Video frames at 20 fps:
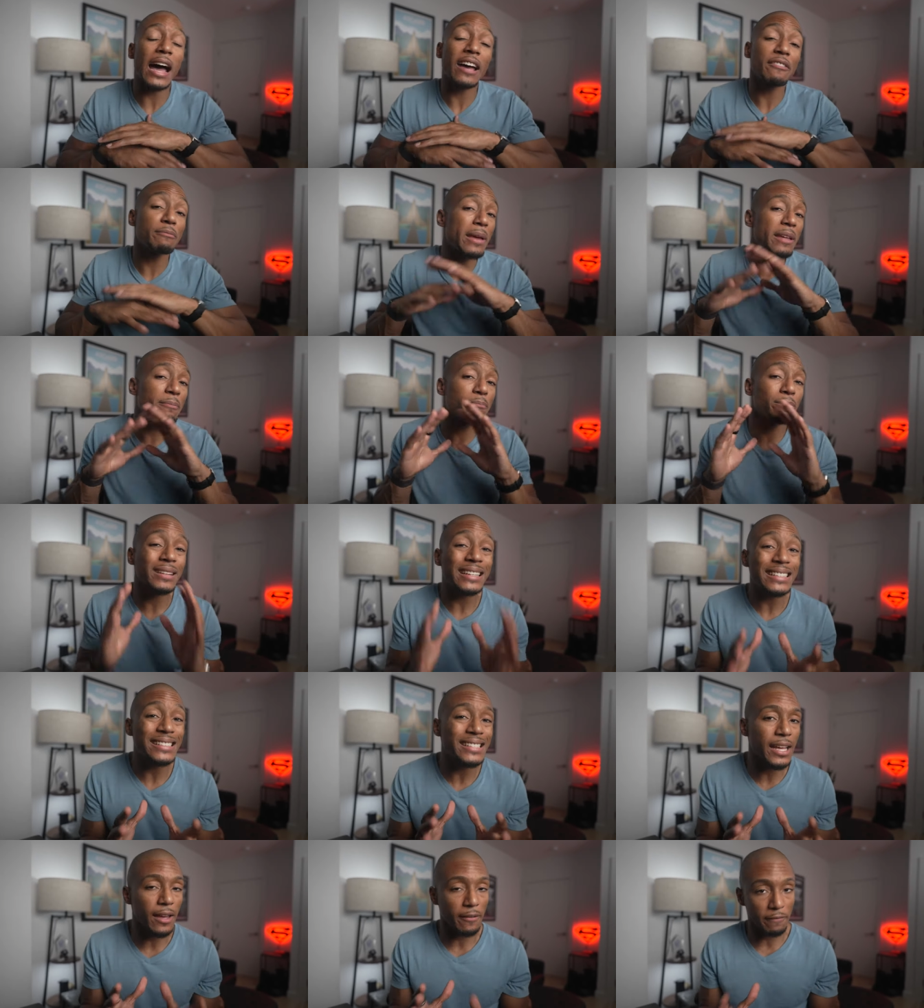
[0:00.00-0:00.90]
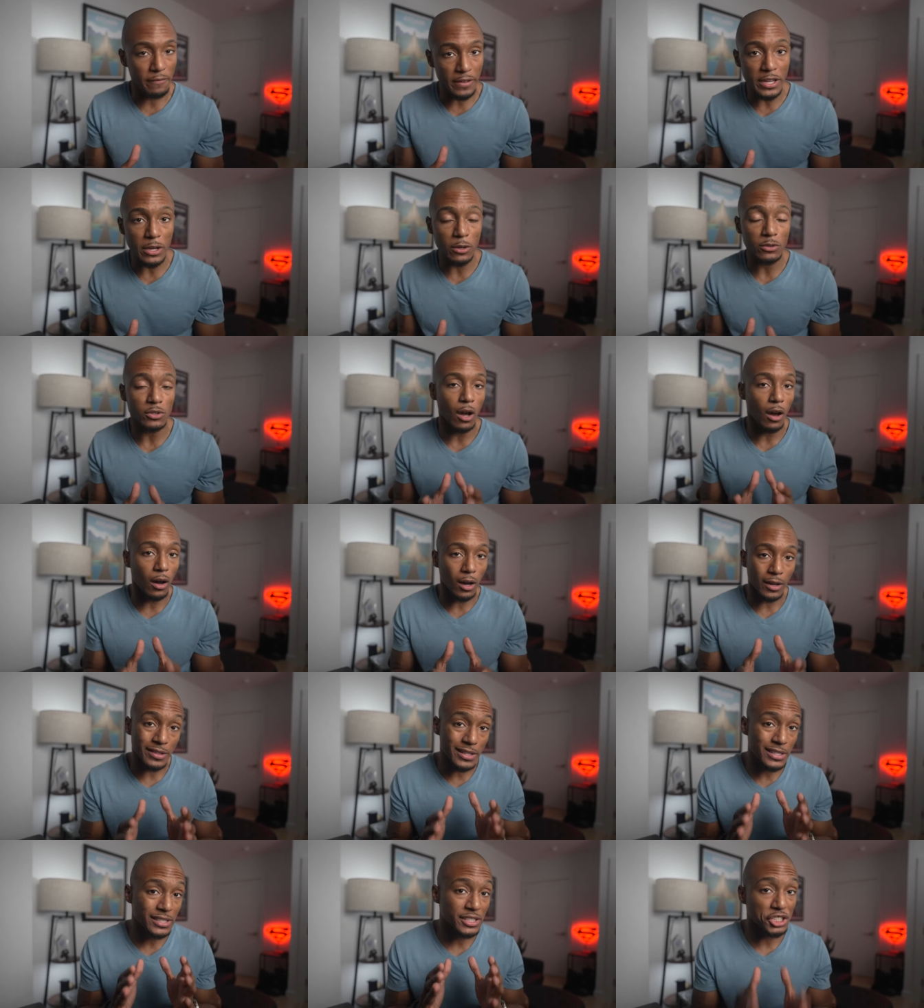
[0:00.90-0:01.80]
I've made plenty of videos
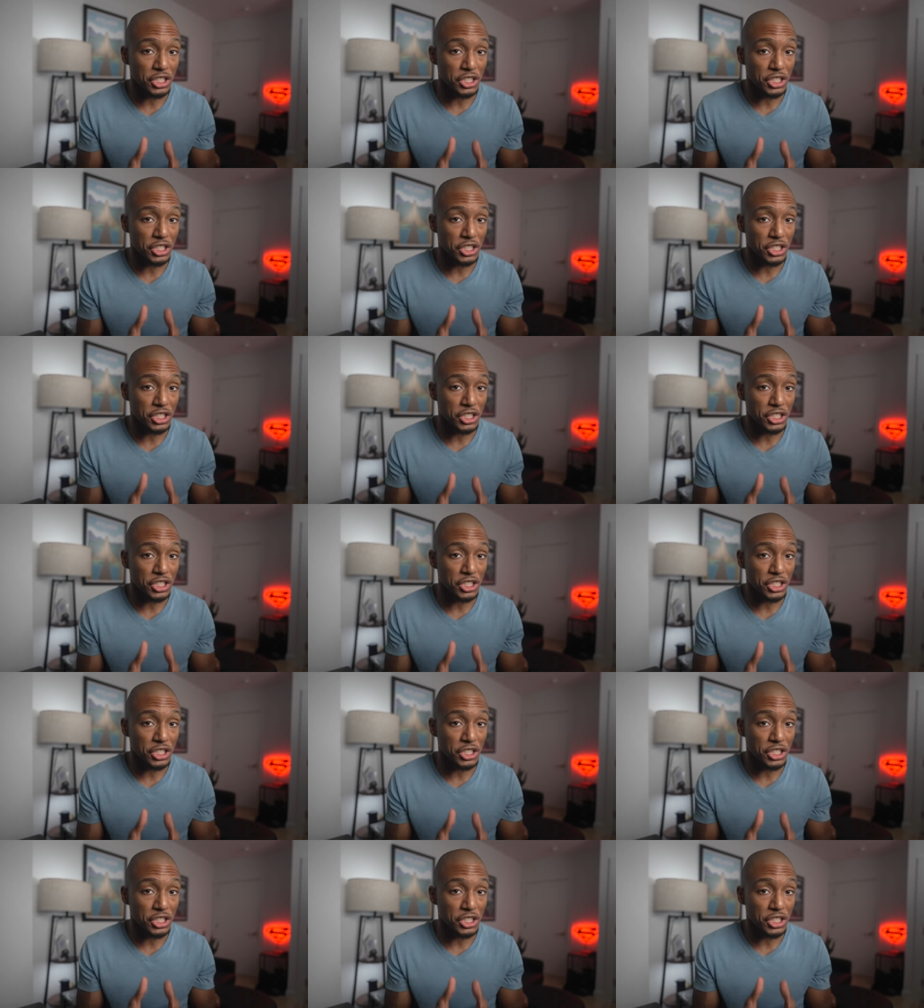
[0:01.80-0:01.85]
on this